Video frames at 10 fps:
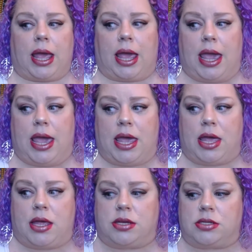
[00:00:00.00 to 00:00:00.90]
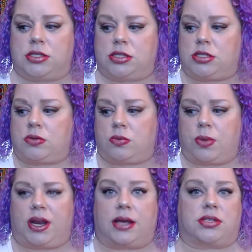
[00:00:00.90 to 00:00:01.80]
And
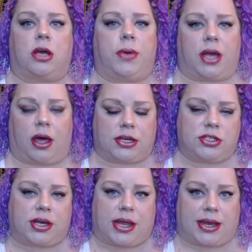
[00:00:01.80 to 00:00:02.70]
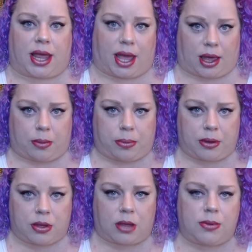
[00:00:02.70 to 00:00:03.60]
what else? Oh my God, I took a nap.
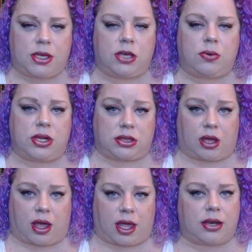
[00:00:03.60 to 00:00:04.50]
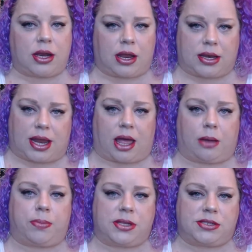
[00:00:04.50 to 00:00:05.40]
I mean, you would have thought a
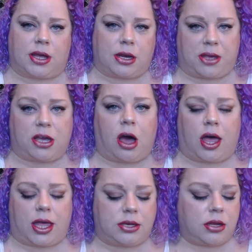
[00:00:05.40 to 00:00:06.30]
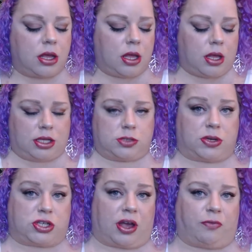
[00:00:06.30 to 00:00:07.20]
nap, it's going to be gone,
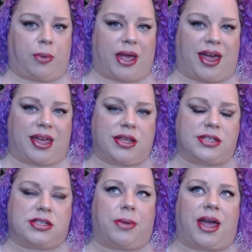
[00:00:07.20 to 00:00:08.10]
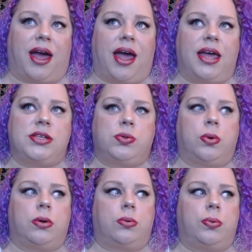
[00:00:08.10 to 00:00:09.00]
especially off my eyelids. And my eyes
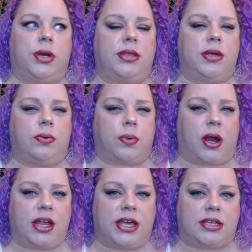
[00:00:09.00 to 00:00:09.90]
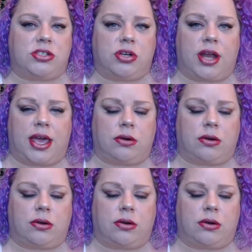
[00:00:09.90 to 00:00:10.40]
were really runny yesterday.